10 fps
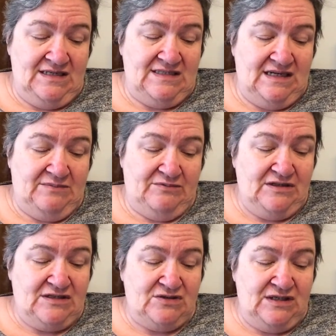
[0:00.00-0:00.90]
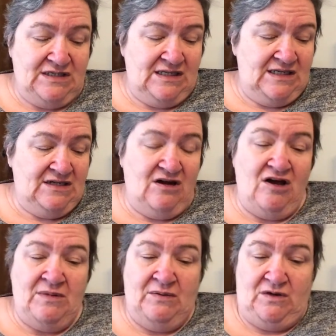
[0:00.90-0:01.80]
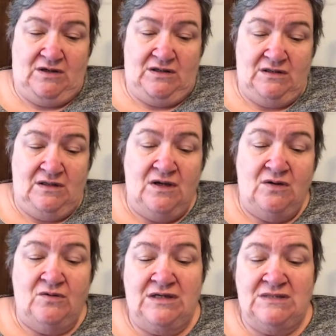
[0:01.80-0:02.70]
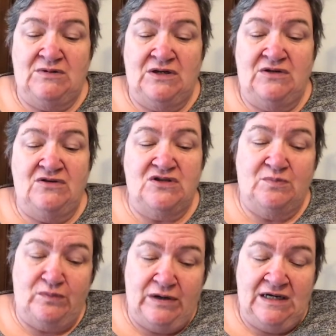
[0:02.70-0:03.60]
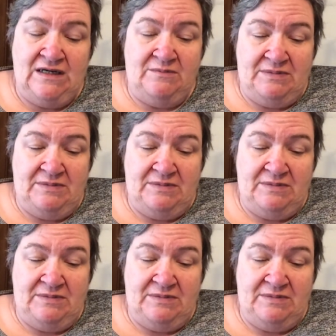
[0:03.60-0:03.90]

I sat up real straight and I did all my work. Work is when you use your brain and a